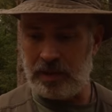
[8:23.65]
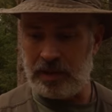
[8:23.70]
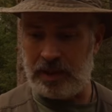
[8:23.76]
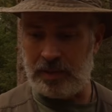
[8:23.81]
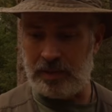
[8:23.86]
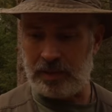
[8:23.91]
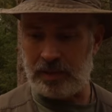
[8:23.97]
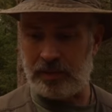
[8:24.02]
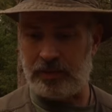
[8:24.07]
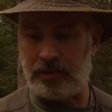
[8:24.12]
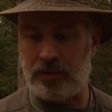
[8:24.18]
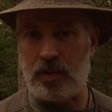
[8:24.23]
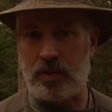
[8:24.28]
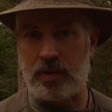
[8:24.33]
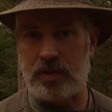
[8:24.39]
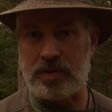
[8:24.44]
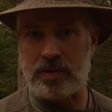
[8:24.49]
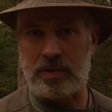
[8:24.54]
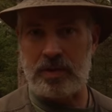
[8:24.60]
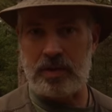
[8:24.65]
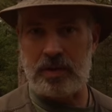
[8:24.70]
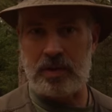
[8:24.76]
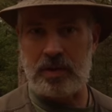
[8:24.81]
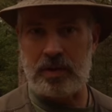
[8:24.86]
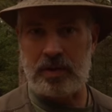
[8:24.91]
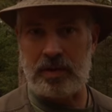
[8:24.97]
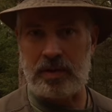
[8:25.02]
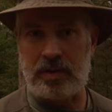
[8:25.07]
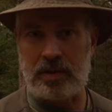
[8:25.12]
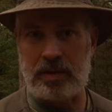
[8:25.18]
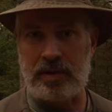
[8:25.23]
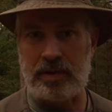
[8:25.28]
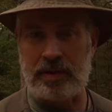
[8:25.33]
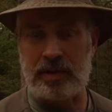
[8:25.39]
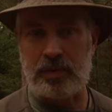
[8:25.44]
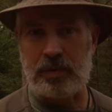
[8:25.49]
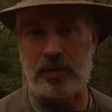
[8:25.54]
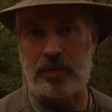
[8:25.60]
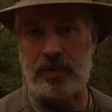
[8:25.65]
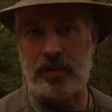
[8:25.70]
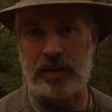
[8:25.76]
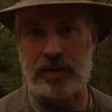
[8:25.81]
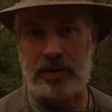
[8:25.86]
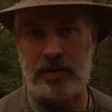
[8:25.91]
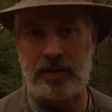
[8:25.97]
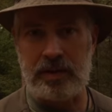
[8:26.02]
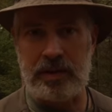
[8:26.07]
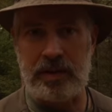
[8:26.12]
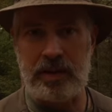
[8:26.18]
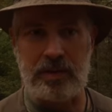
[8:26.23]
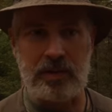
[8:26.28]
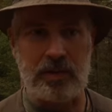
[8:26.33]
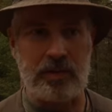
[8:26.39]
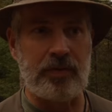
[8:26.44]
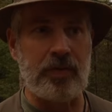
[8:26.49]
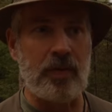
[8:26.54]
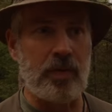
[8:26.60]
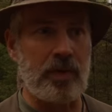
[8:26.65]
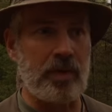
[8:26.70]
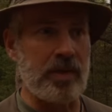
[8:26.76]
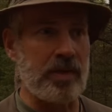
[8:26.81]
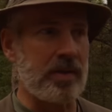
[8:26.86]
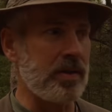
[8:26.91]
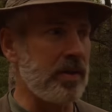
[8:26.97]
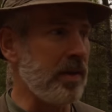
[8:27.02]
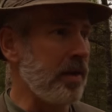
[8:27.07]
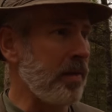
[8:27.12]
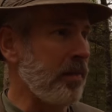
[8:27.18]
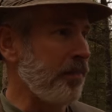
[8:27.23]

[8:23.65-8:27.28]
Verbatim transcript: able to focus on a thing that we're really good at, or focus